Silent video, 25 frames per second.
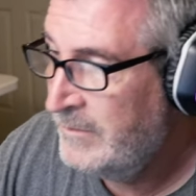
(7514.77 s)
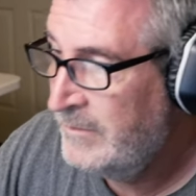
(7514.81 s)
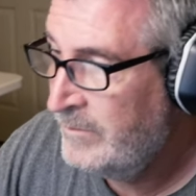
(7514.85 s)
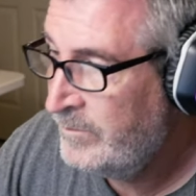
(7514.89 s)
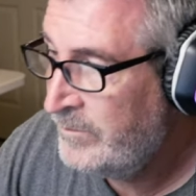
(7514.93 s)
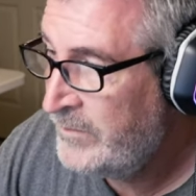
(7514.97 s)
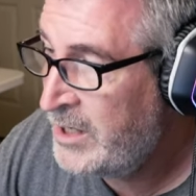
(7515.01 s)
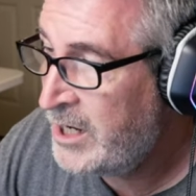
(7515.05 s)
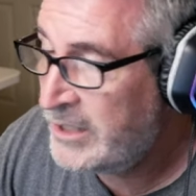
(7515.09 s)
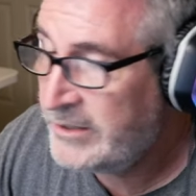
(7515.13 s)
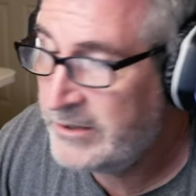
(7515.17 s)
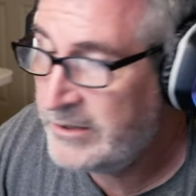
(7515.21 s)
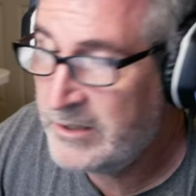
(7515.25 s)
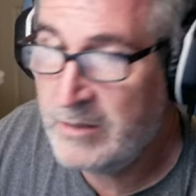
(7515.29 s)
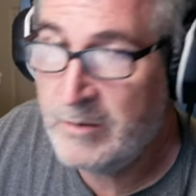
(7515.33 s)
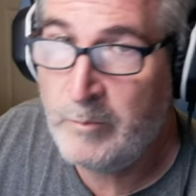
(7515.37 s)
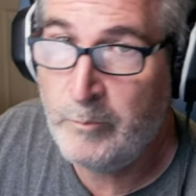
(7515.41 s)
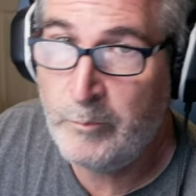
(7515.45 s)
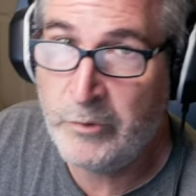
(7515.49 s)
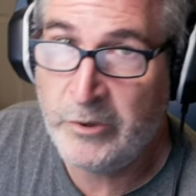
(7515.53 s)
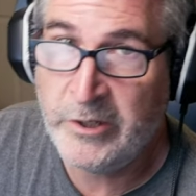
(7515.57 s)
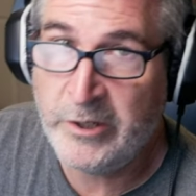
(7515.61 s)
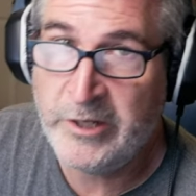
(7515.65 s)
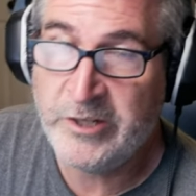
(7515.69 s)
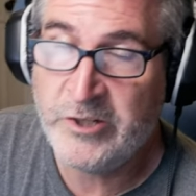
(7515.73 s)
Not the
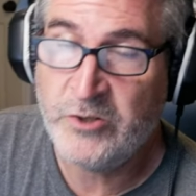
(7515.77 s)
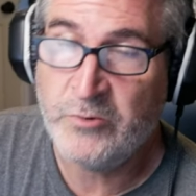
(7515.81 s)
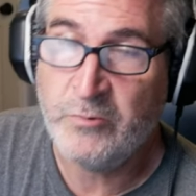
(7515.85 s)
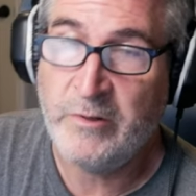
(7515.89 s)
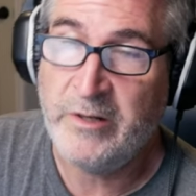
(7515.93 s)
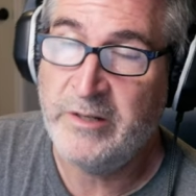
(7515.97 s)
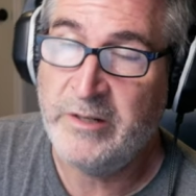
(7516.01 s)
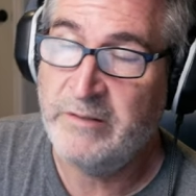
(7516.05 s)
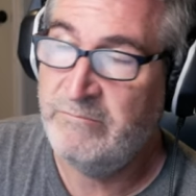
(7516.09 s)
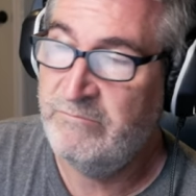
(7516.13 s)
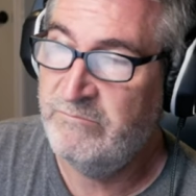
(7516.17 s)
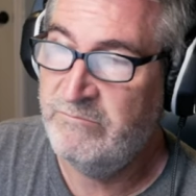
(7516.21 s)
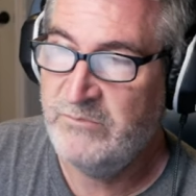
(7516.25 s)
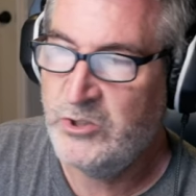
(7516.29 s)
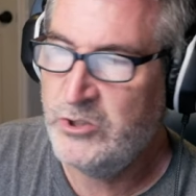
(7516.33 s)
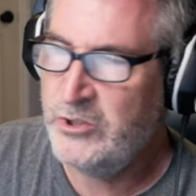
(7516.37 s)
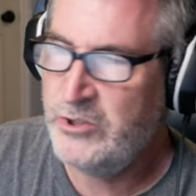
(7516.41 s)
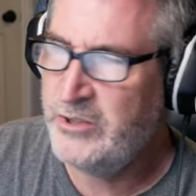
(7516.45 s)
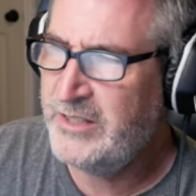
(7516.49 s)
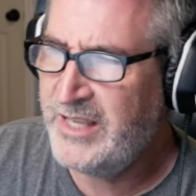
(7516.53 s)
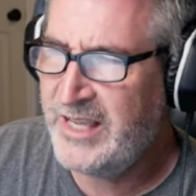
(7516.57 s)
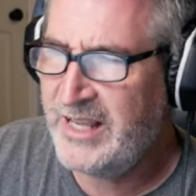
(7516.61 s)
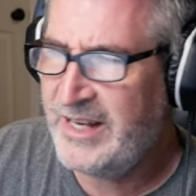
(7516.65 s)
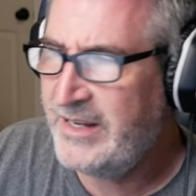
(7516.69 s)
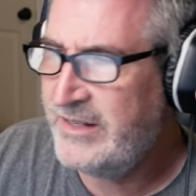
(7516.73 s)
British one.
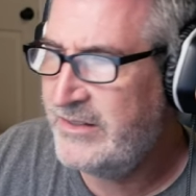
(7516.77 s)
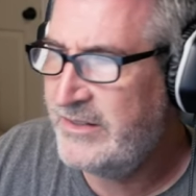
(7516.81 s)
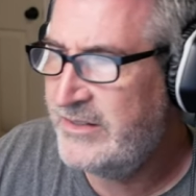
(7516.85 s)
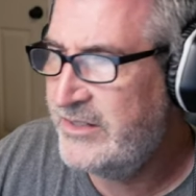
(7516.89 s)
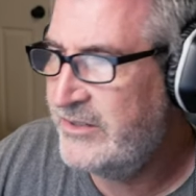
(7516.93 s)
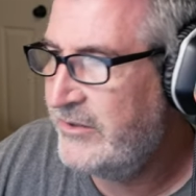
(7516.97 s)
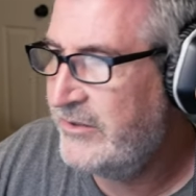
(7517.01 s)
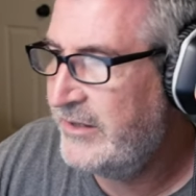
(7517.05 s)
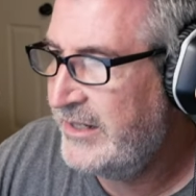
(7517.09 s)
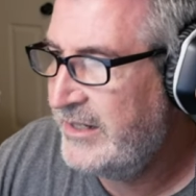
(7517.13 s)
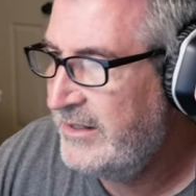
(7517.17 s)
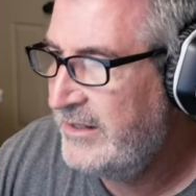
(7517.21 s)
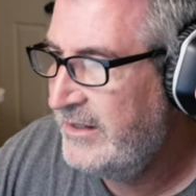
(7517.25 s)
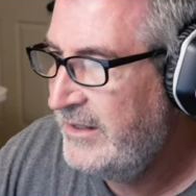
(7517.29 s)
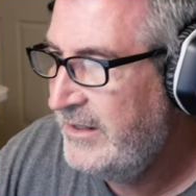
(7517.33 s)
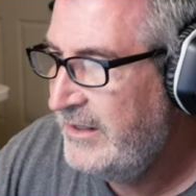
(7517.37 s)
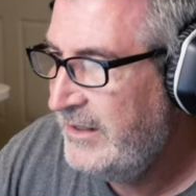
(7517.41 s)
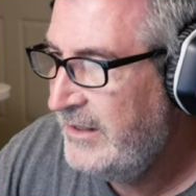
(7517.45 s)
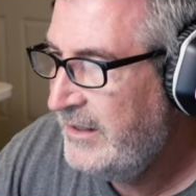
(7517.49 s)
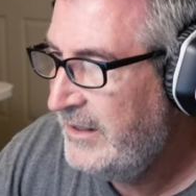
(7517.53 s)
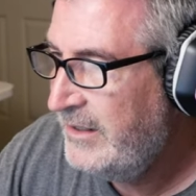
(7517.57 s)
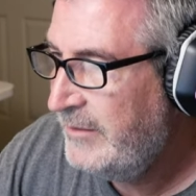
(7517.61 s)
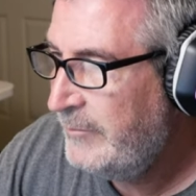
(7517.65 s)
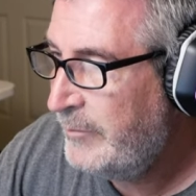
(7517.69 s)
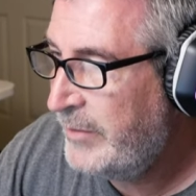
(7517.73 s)
Couldn't get into it.
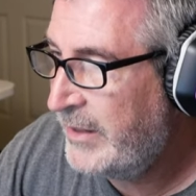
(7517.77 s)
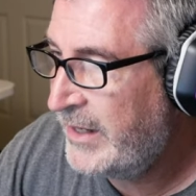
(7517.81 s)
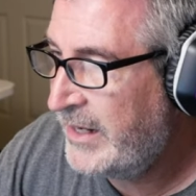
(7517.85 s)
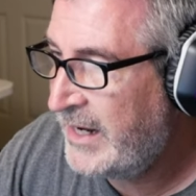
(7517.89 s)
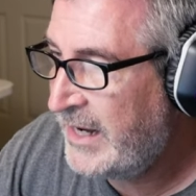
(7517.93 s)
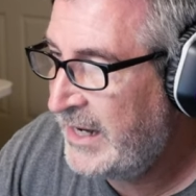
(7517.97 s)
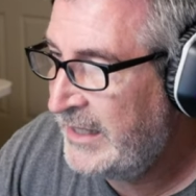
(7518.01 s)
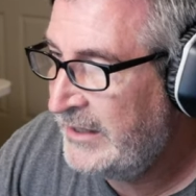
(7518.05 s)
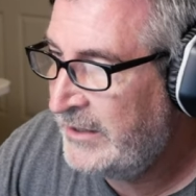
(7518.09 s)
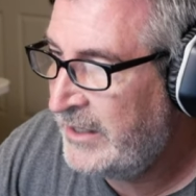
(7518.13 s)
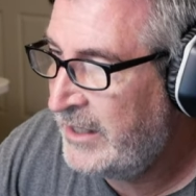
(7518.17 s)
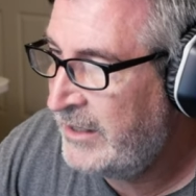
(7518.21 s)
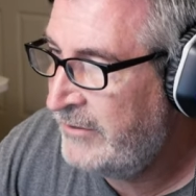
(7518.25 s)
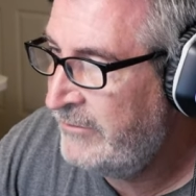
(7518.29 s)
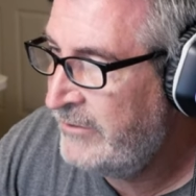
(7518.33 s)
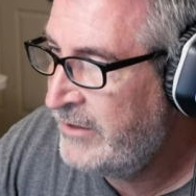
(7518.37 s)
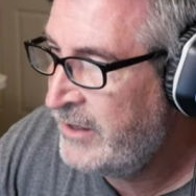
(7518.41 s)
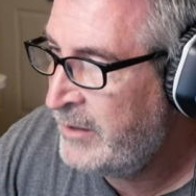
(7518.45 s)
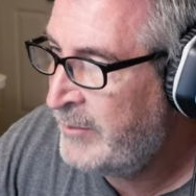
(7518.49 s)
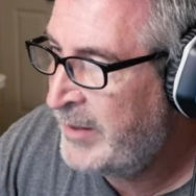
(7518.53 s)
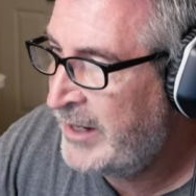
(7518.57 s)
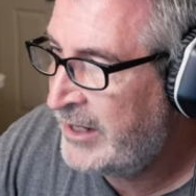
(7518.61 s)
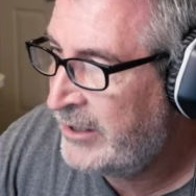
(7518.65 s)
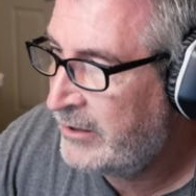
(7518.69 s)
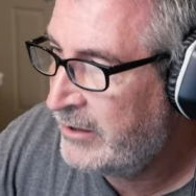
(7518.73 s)
But I love the
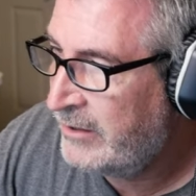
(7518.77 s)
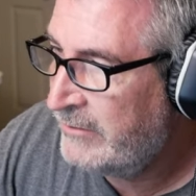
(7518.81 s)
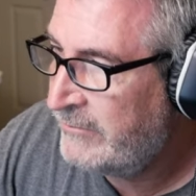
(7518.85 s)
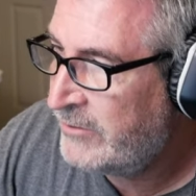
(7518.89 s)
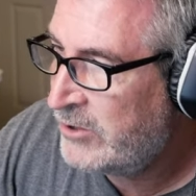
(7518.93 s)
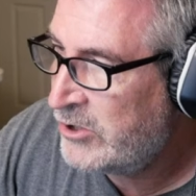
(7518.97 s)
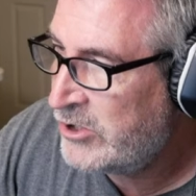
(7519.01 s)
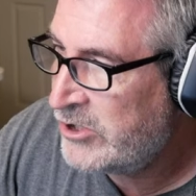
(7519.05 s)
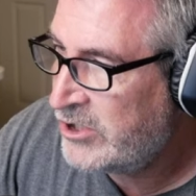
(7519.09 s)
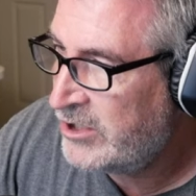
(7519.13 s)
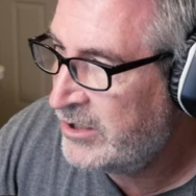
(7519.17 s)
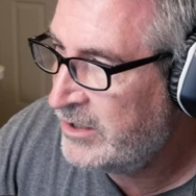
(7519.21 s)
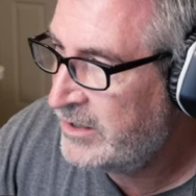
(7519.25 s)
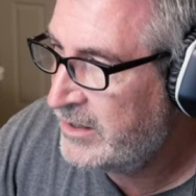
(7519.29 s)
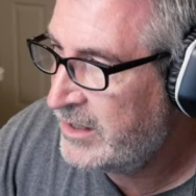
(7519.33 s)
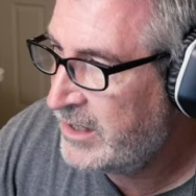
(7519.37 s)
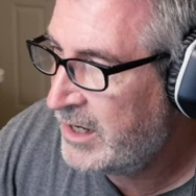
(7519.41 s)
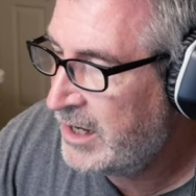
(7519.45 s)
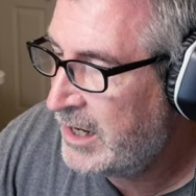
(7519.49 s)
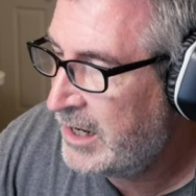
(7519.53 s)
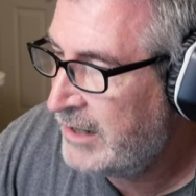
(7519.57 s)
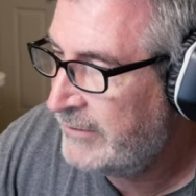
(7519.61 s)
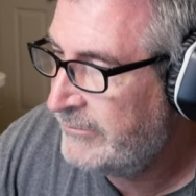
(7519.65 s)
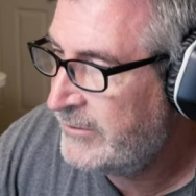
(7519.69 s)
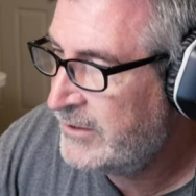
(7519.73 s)
American version of The
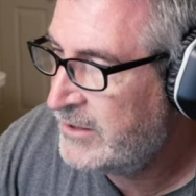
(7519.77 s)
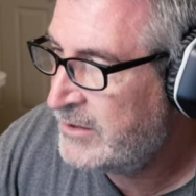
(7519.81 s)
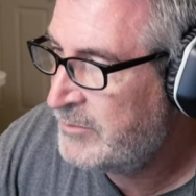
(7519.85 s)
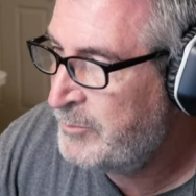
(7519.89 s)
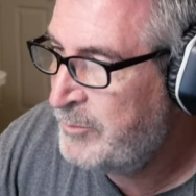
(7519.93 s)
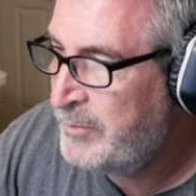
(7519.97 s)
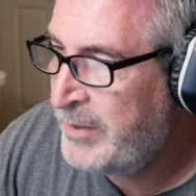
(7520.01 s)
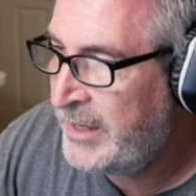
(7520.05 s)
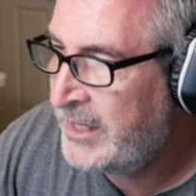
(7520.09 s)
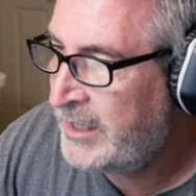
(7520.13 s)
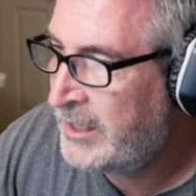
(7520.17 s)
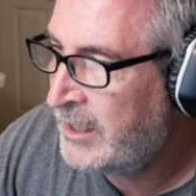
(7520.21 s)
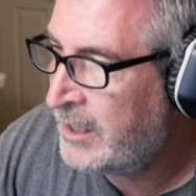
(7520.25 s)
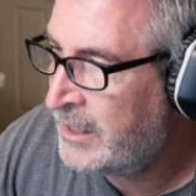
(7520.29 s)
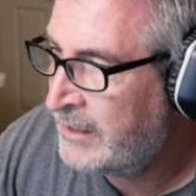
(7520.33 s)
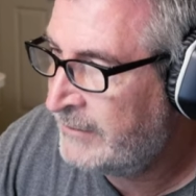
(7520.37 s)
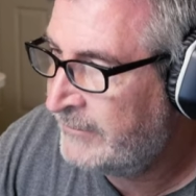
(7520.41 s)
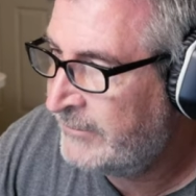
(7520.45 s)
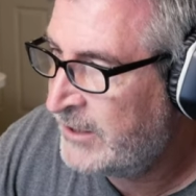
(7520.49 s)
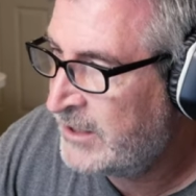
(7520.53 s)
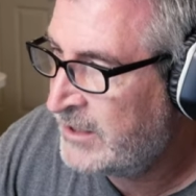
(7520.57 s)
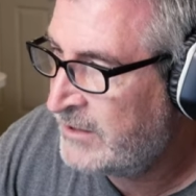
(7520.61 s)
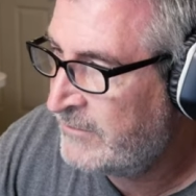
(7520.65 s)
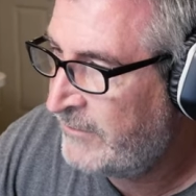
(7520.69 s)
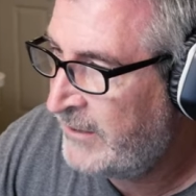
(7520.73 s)
Office. Big
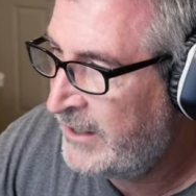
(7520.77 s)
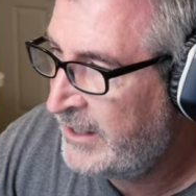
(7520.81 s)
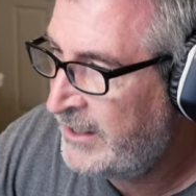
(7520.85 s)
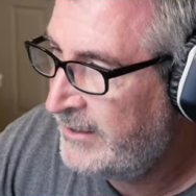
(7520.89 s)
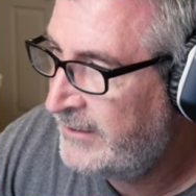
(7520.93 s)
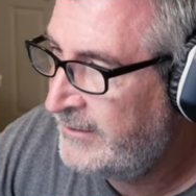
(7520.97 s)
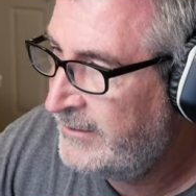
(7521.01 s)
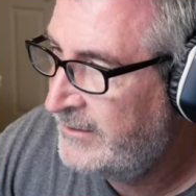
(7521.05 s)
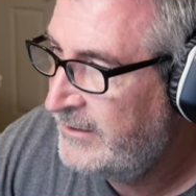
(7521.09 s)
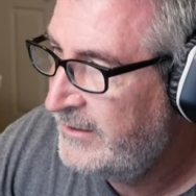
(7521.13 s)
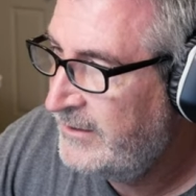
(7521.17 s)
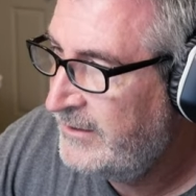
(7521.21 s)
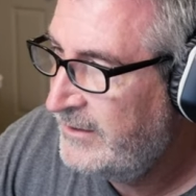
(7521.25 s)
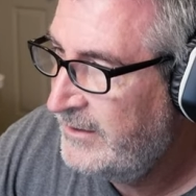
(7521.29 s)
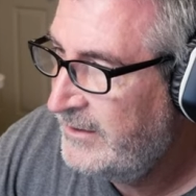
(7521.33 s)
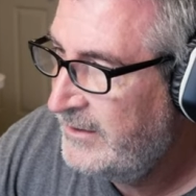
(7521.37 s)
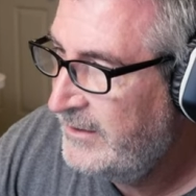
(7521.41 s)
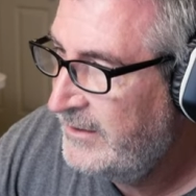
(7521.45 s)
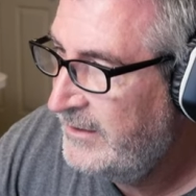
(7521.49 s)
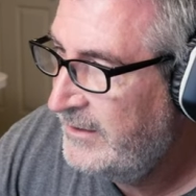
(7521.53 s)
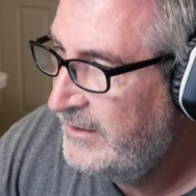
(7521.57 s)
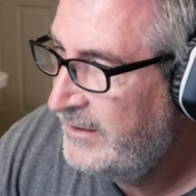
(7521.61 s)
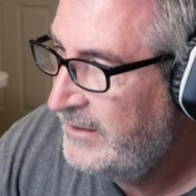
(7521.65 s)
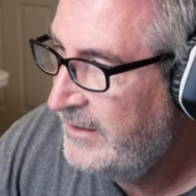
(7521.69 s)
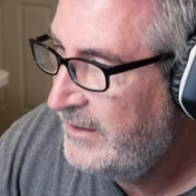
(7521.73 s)
Office fan.
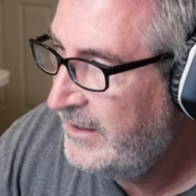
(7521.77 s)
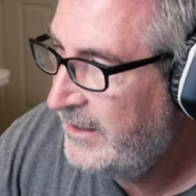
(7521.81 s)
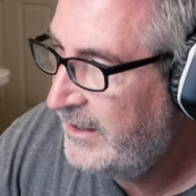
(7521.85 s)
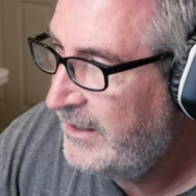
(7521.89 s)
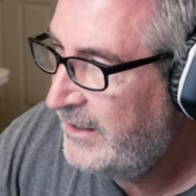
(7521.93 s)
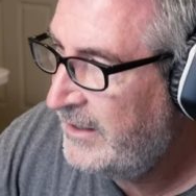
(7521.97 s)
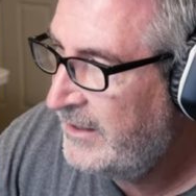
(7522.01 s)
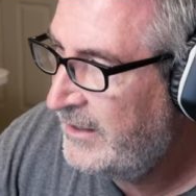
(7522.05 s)
What